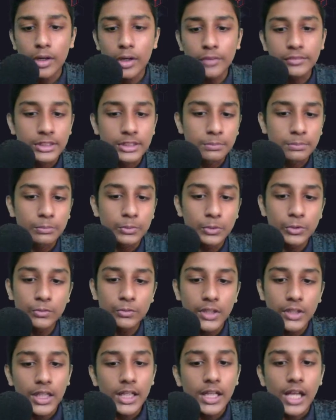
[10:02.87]
this move,
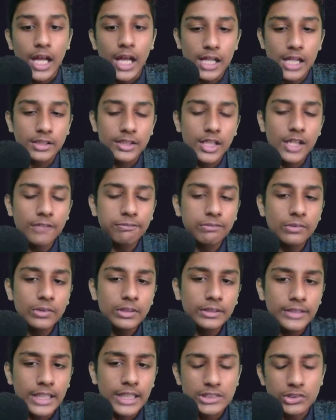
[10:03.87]
and therefore
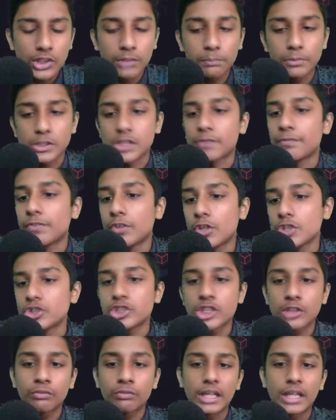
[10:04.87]
that's not much of a
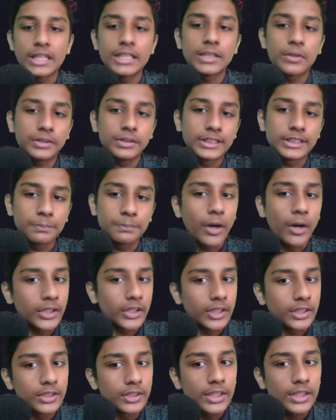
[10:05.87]
question why he couldn't spot
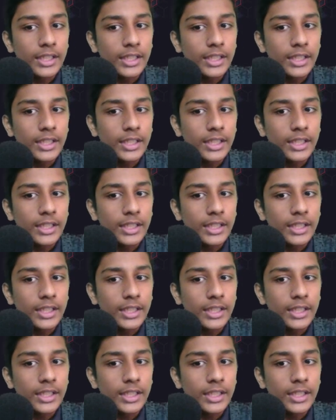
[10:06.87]
it.